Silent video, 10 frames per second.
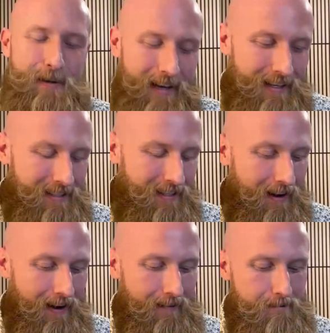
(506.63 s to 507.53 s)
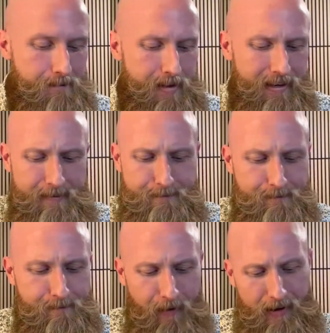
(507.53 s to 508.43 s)
So I guess any
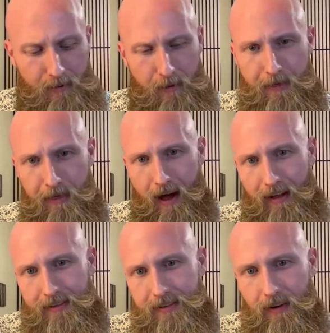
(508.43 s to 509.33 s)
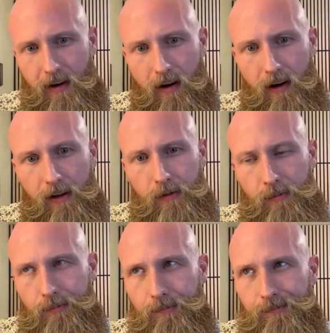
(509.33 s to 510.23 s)
final thoughts
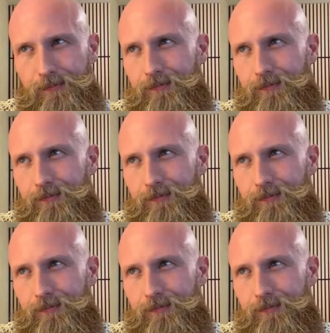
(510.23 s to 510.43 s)
on,